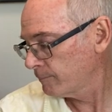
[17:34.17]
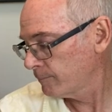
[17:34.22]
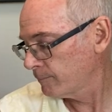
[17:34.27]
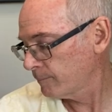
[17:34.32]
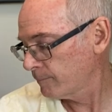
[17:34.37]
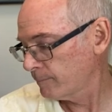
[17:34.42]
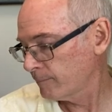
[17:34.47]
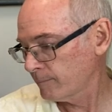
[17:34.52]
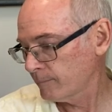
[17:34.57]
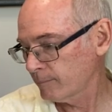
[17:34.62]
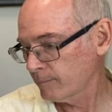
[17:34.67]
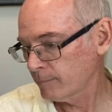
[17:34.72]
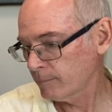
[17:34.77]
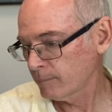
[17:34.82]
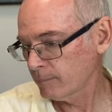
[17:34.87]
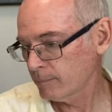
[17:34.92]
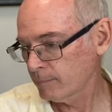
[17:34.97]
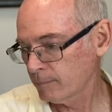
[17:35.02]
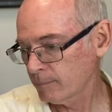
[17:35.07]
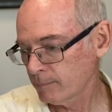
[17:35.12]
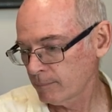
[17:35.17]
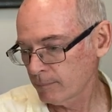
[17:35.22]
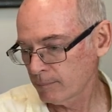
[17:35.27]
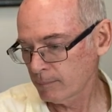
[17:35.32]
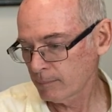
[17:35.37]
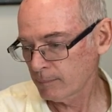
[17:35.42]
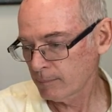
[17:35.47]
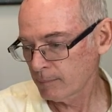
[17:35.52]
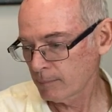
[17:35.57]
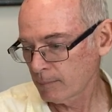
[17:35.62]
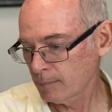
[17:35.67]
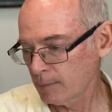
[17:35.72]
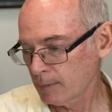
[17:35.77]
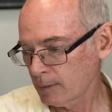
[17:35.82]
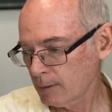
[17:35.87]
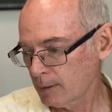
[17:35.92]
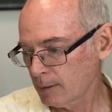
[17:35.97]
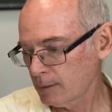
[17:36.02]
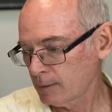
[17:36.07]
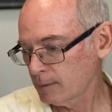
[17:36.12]

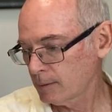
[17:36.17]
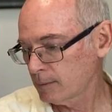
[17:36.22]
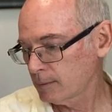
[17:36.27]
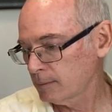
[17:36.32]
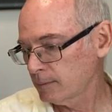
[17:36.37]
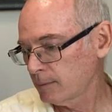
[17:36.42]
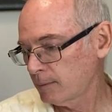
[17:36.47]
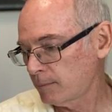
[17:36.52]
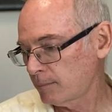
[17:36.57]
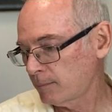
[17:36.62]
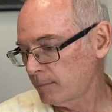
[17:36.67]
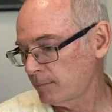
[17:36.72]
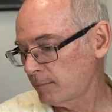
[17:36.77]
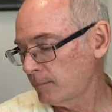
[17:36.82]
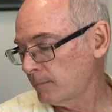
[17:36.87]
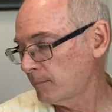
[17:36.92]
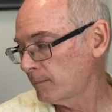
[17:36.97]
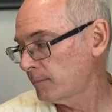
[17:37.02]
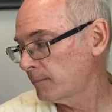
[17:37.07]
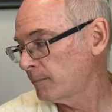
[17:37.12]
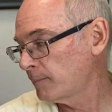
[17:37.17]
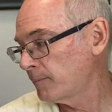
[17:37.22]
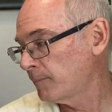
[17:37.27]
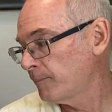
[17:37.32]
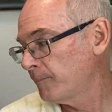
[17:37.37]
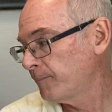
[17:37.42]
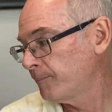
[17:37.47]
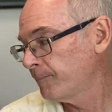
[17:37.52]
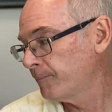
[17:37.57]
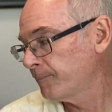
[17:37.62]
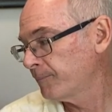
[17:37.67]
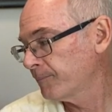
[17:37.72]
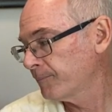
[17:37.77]
(silent)